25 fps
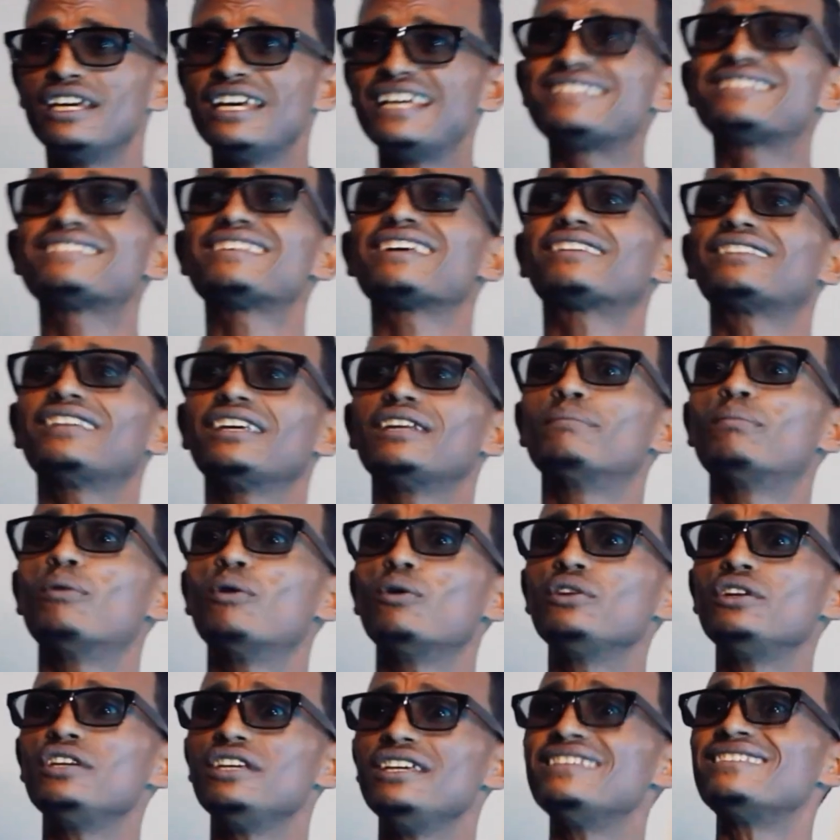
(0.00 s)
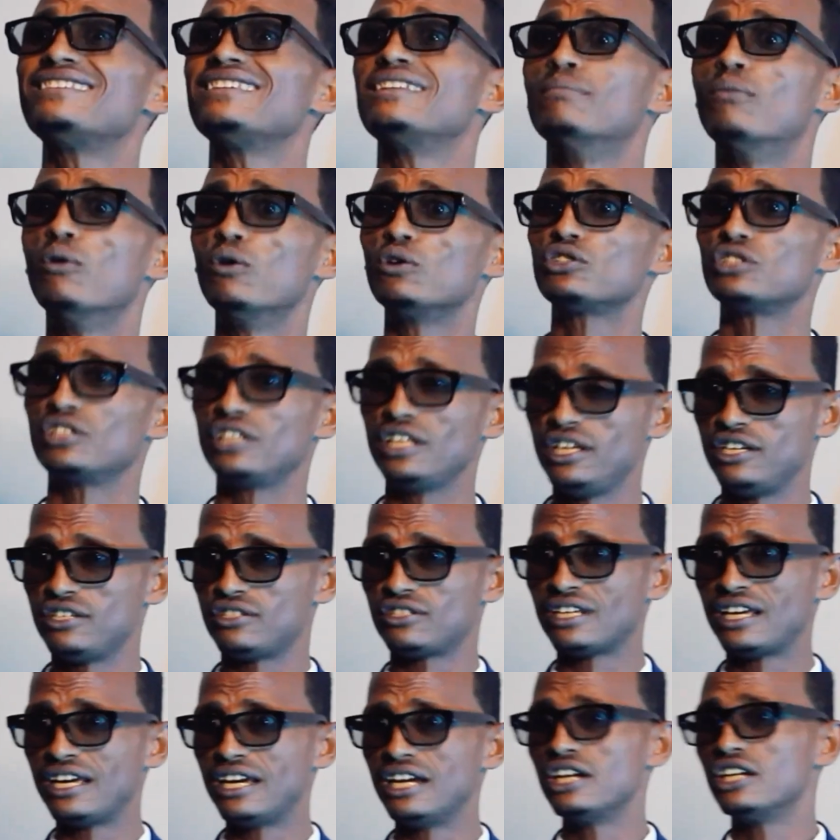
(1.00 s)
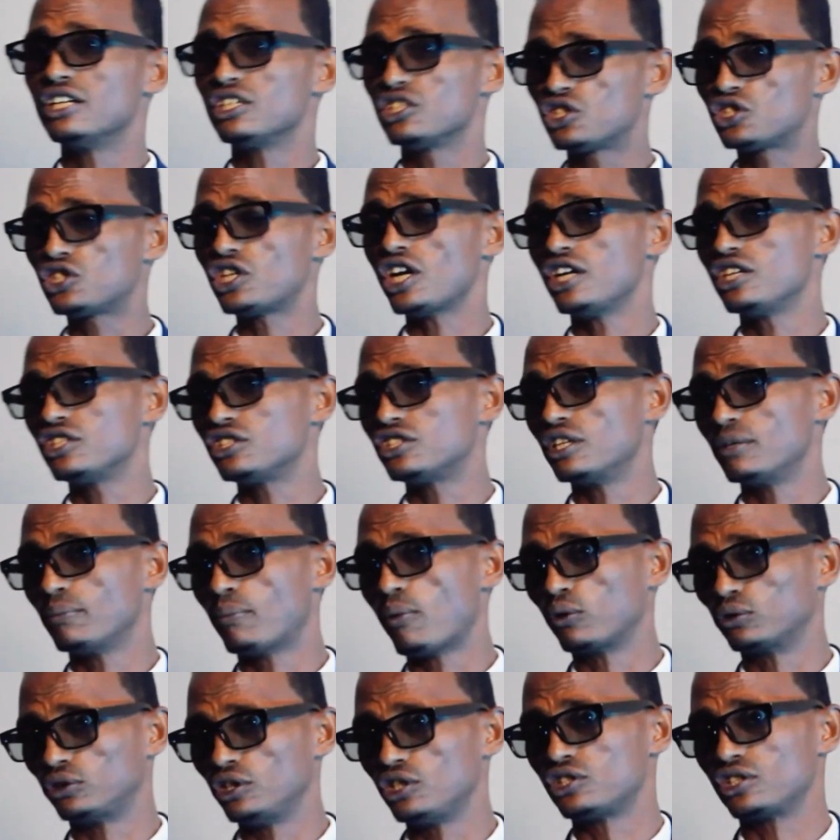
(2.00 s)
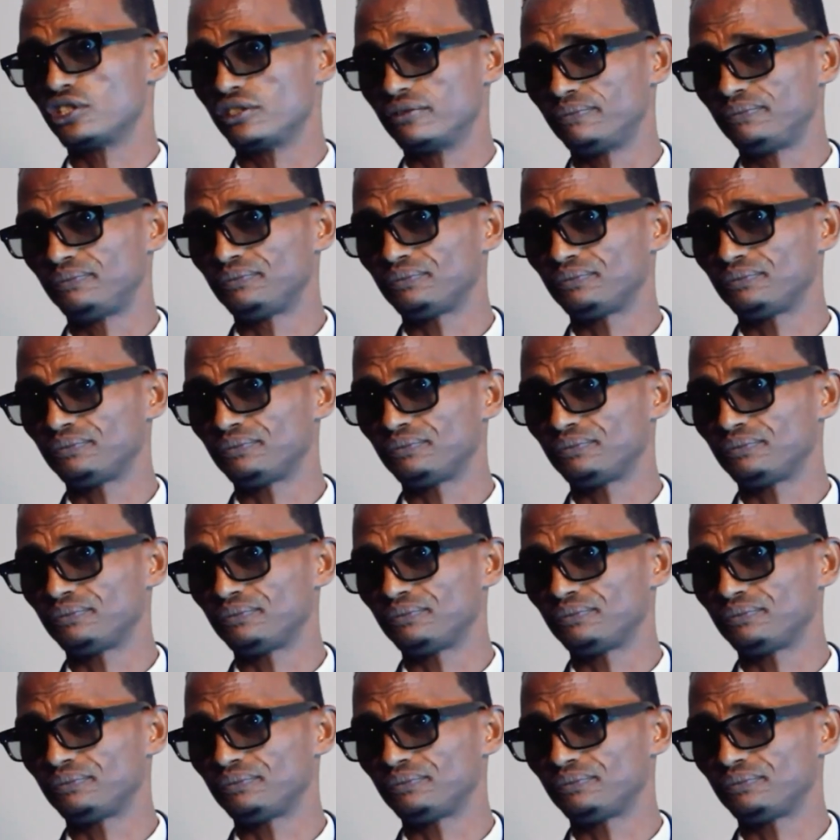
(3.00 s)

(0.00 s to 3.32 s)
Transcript: a certain body is in motion is change in position.